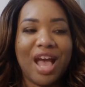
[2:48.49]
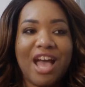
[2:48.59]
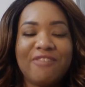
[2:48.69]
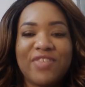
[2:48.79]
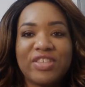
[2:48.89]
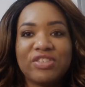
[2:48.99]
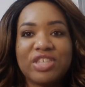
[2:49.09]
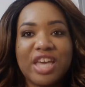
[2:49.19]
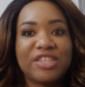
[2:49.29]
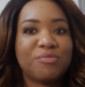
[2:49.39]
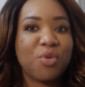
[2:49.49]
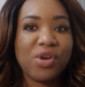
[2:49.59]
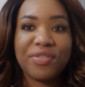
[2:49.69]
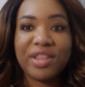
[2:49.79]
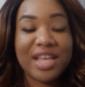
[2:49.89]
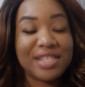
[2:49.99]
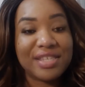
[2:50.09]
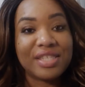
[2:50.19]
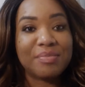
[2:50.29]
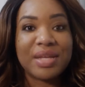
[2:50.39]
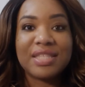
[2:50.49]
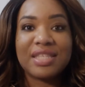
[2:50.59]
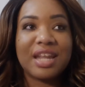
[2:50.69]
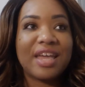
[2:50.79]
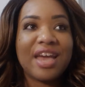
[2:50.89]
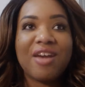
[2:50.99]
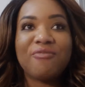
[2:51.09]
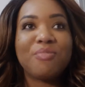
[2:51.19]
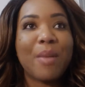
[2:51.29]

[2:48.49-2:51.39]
I've exercised more in the last six months than I have